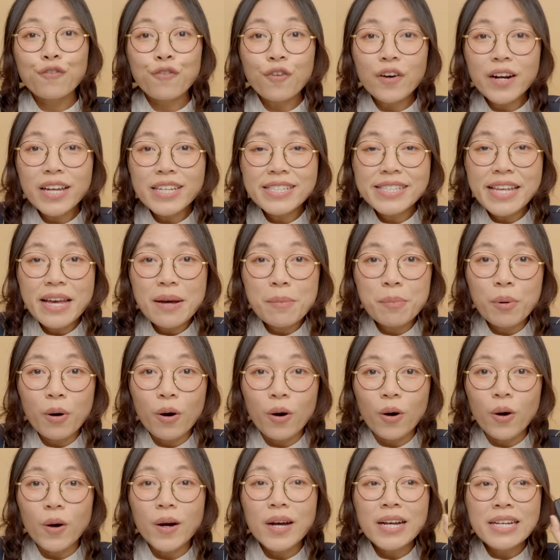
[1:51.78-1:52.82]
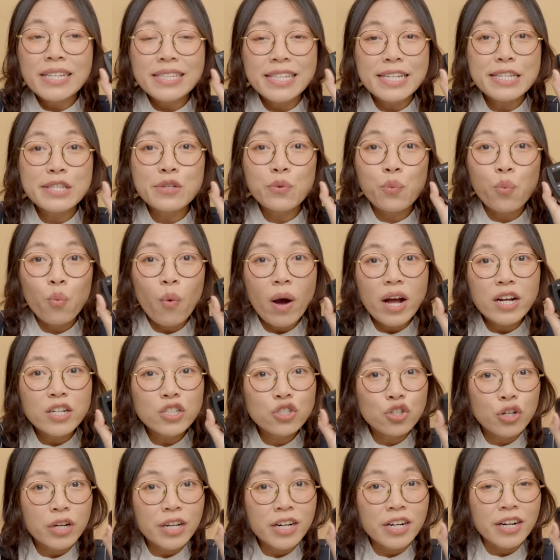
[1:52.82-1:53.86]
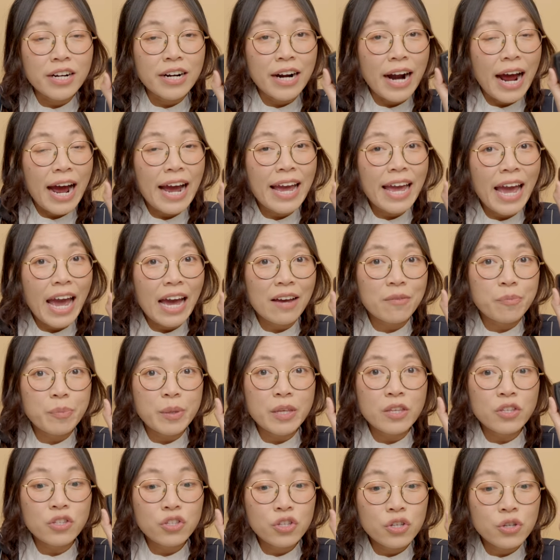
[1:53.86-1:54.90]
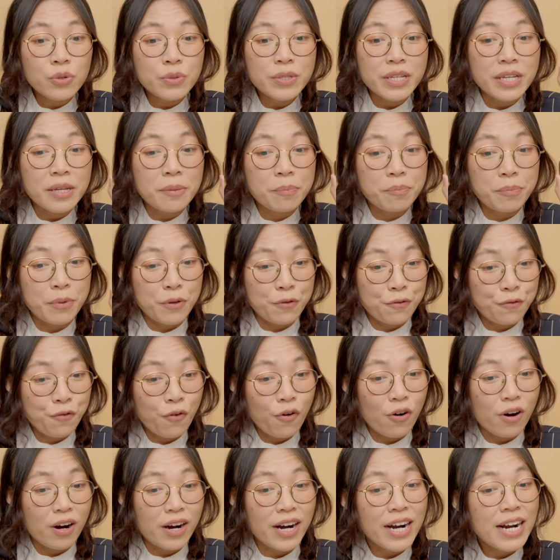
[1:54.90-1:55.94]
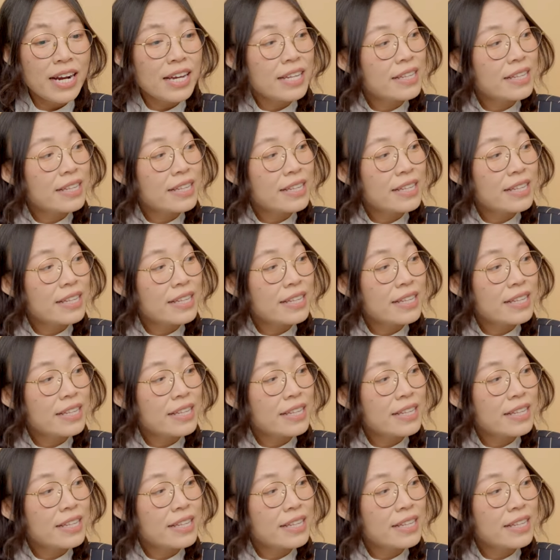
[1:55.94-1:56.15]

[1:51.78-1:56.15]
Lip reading: For example, this one trigger I have been using before.